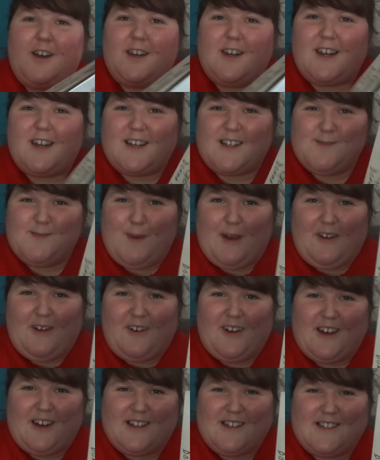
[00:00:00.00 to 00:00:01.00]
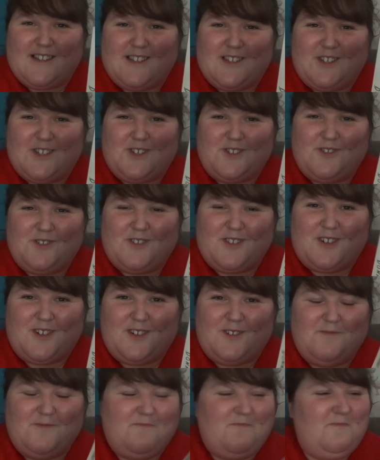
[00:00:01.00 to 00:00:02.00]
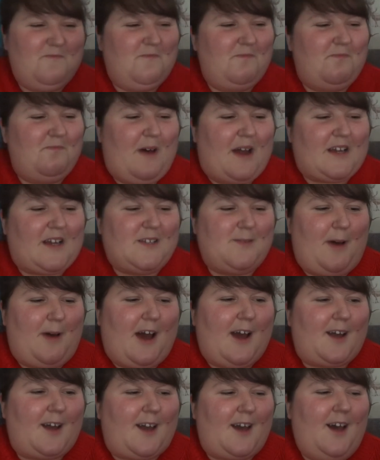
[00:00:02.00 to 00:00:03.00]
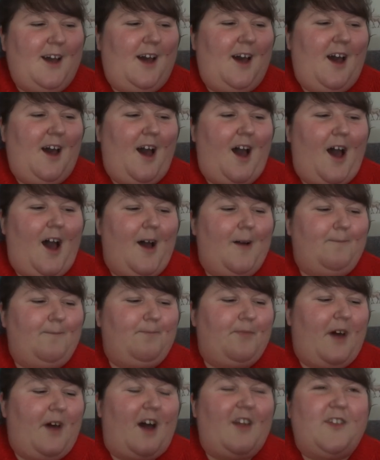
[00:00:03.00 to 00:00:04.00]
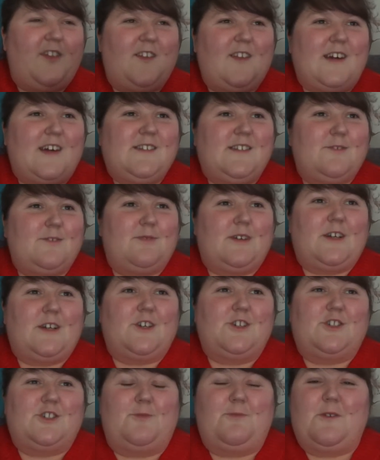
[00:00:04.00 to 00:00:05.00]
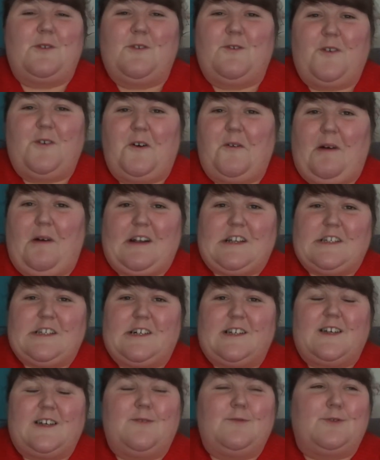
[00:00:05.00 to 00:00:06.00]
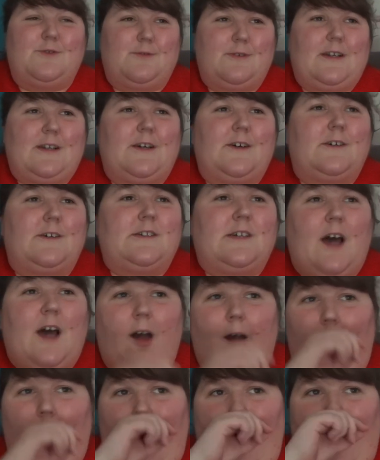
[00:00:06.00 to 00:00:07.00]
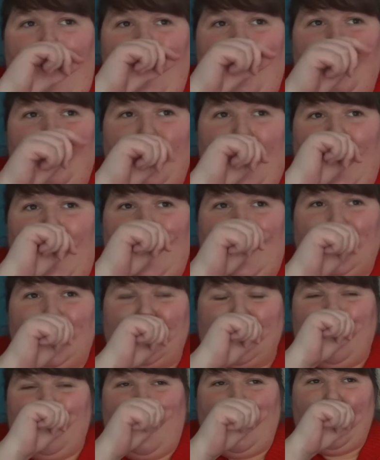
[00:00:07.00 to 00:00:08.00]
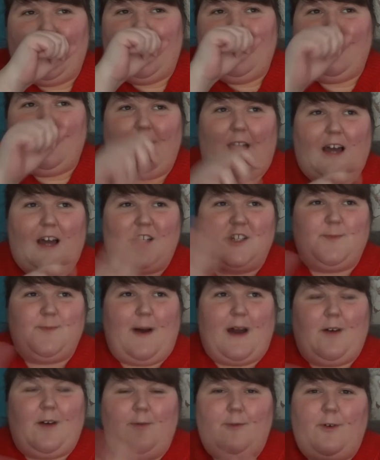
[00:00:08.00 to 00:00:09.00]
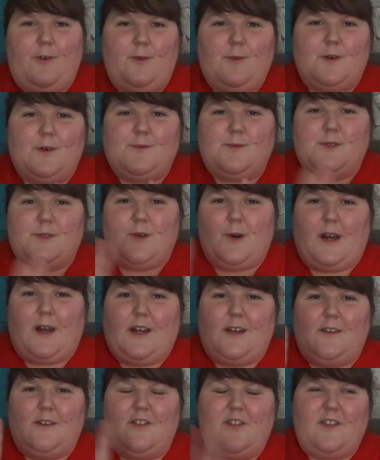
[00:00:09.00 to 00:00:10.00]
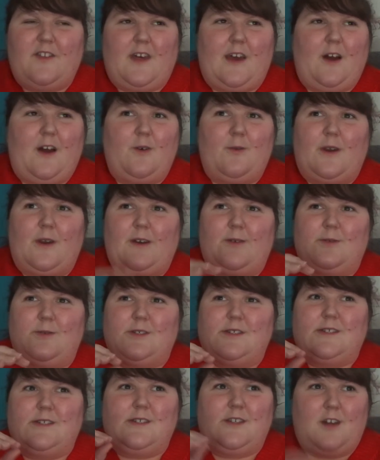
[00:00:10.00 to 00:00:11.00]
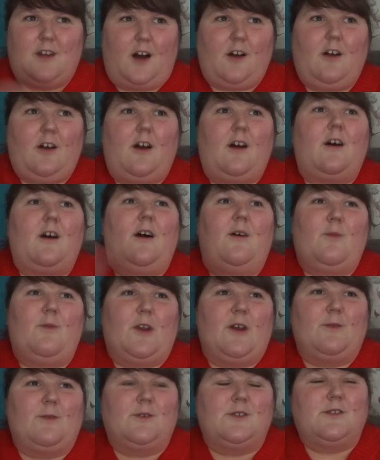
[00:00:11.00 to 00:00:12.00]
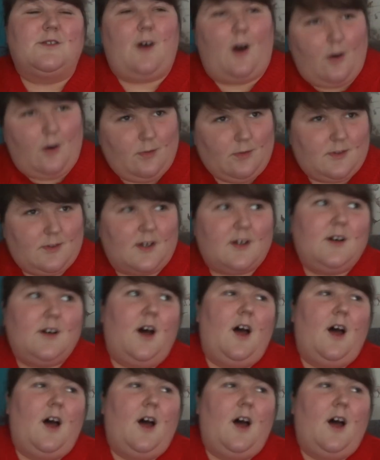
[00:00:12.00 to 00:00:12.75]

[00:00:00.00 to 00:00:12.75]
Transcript: experience to do the back to back um, I think they did a really good job with the film actually. I think it was really good. Um, I liked the way that it flashed back and forward between Theo when he was younger and when he was older